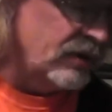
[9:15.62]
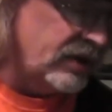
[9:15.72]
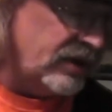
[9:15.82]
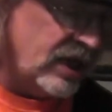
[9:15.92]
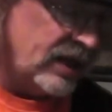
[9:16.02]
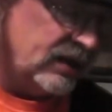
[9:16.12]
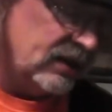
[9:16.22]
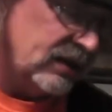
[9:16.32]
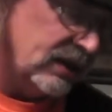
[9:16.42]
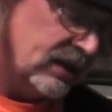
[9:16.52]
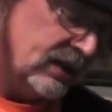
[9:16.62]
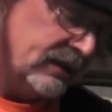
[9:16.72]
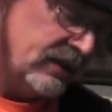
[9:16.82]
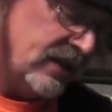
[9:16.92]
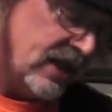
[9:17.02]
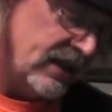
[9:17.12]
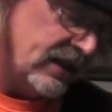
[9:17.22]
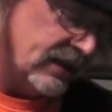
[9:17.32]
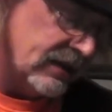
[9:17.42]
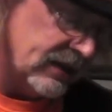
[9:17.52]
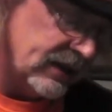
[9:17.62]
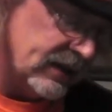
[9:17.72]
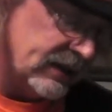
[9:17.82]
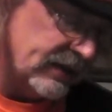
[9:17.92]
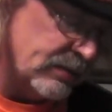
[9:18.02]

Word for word: on the nut, uh, the nut here, uh, the